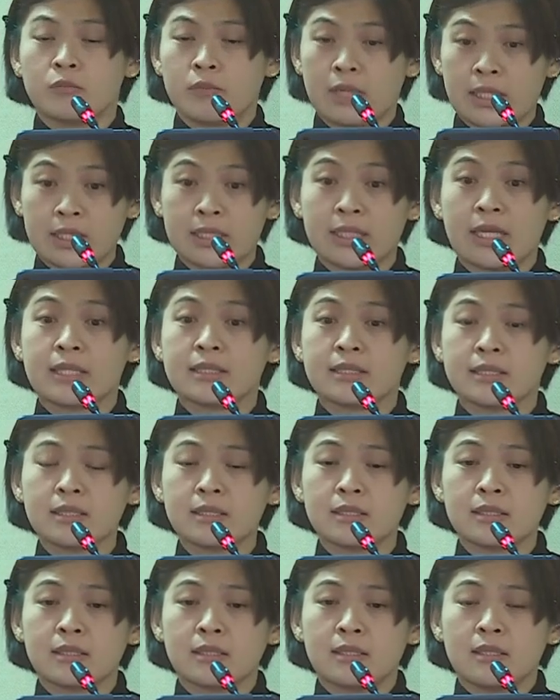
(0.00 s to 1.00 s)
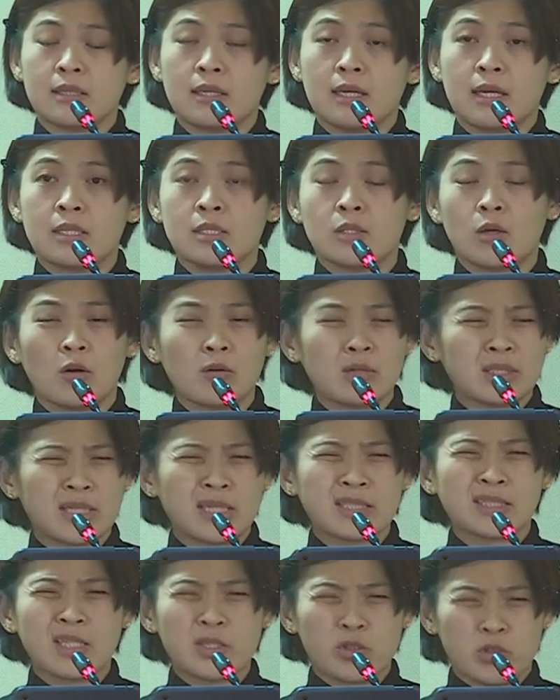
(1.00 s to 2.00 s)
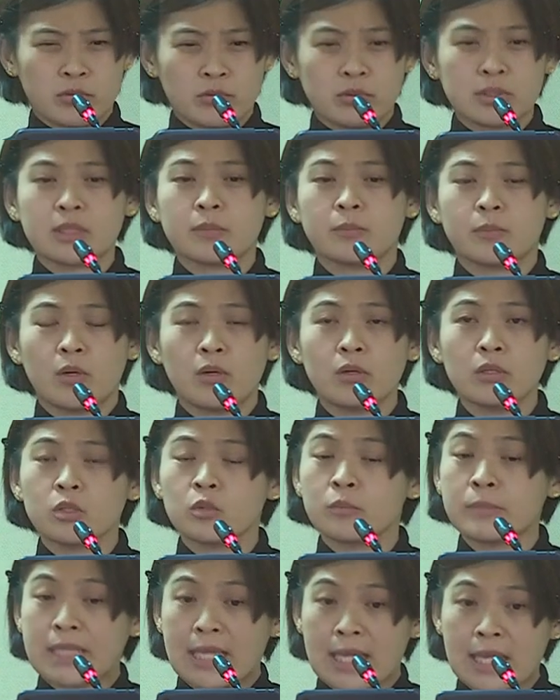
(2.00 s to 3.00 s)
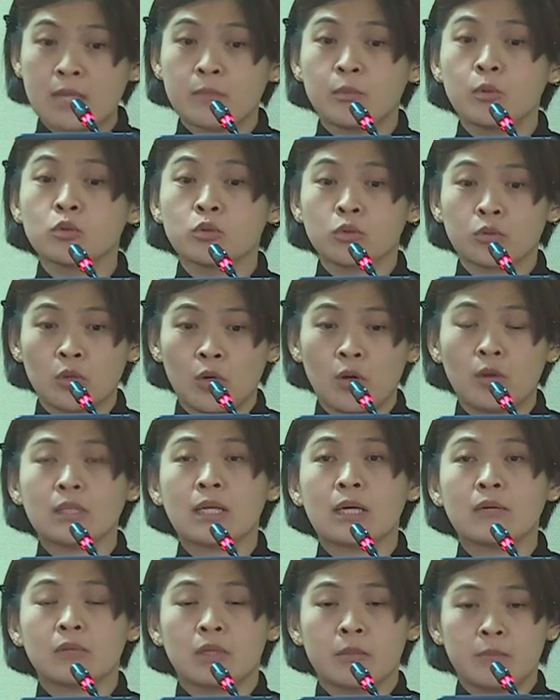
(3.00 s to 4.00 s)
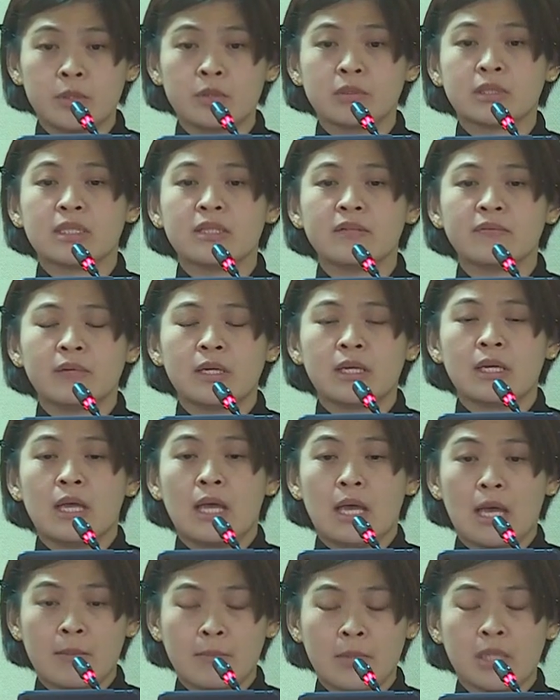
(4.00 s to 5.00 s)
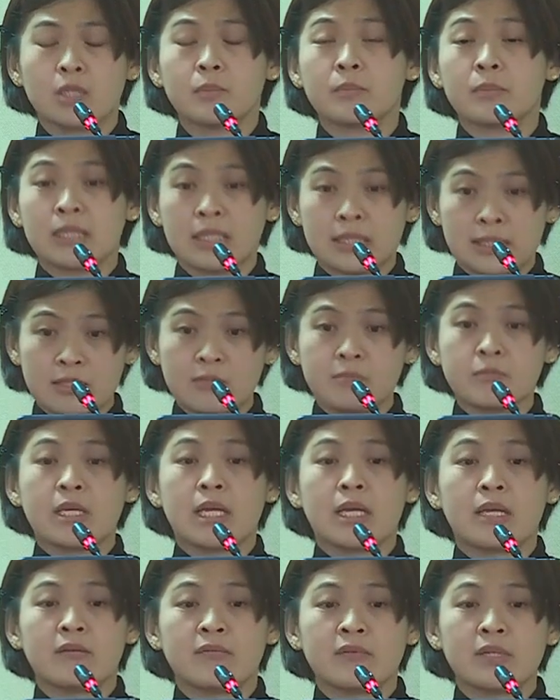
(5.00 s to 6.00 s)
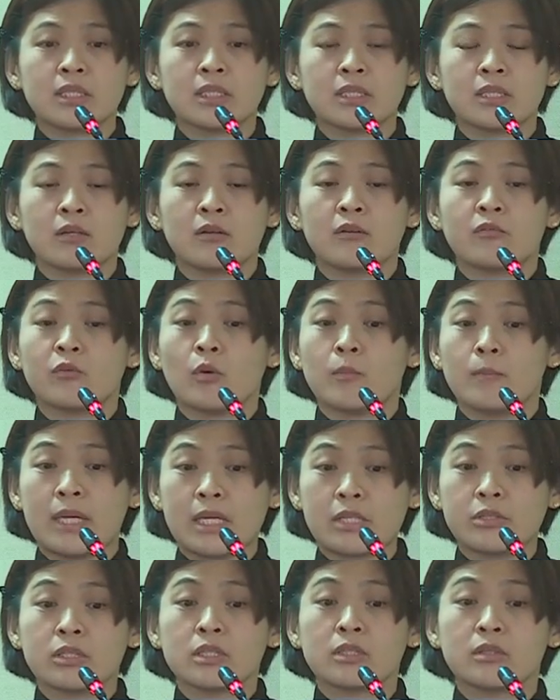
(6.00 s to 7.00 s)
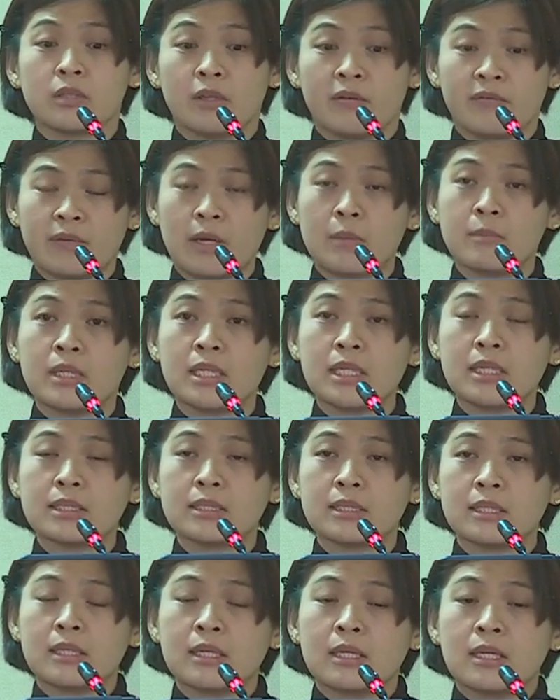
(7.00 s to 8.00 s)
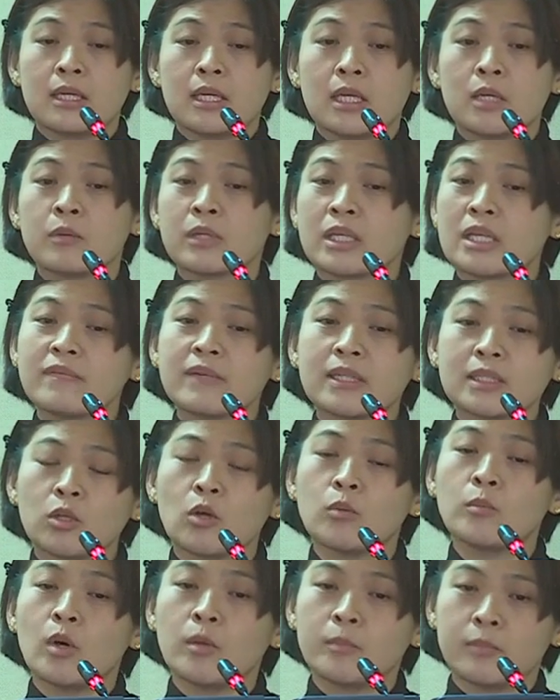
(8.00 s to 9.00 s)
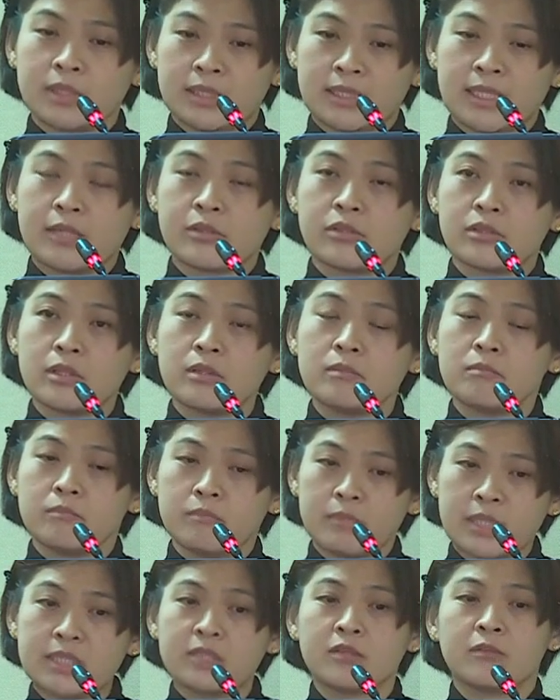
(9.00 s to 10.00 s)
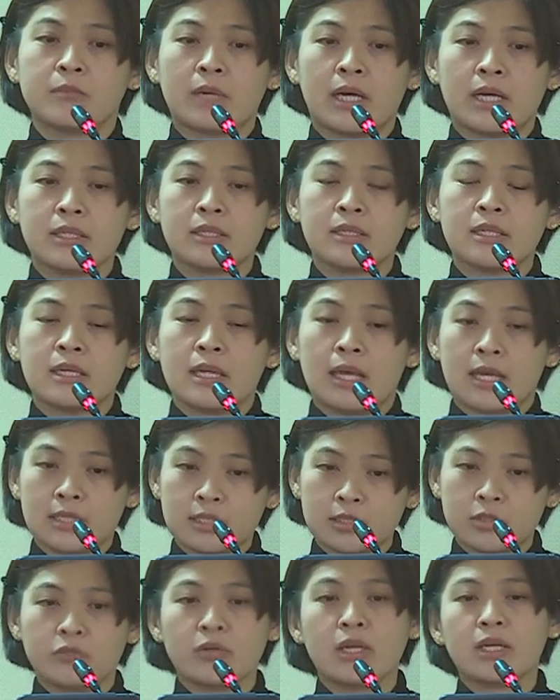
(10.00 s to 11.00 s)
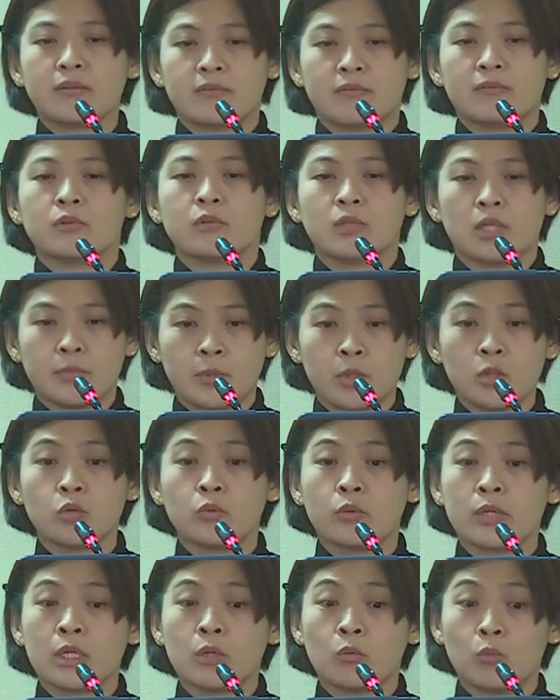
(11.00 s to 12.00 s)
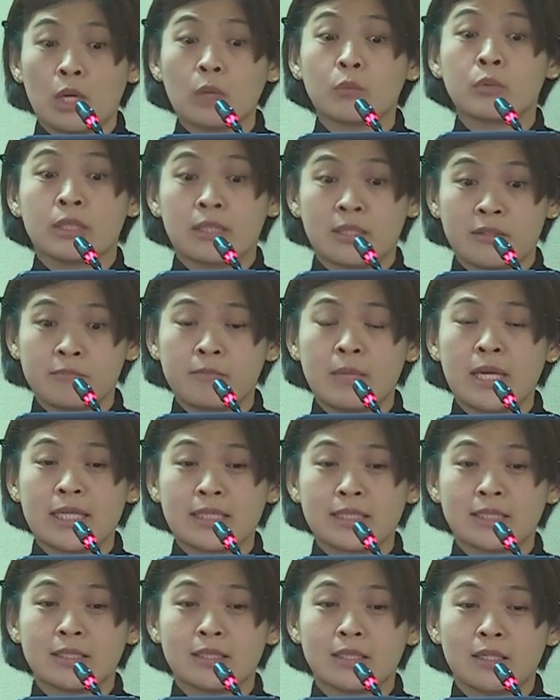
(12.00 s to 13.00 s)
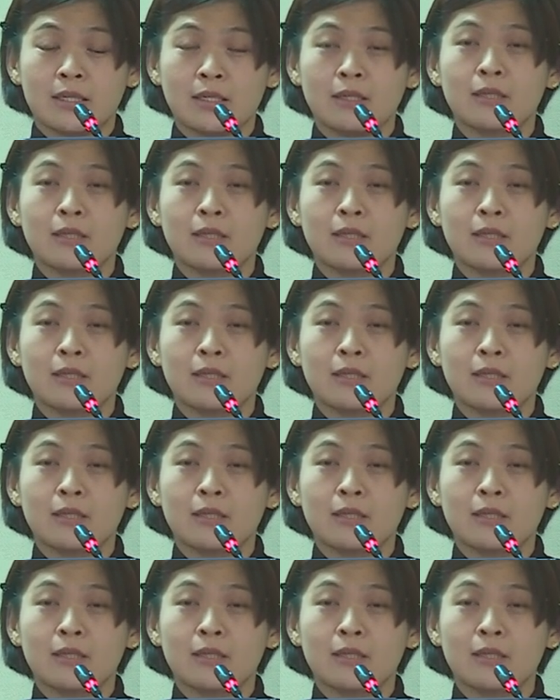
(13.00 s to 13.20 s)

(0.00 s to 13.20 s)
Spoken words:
to recognize it and the organizational support to be able to call out abusive and manipulative behaviors from patients or their families, it will give us all more protection, peace of mind, and the strength to keep on doing what we love best.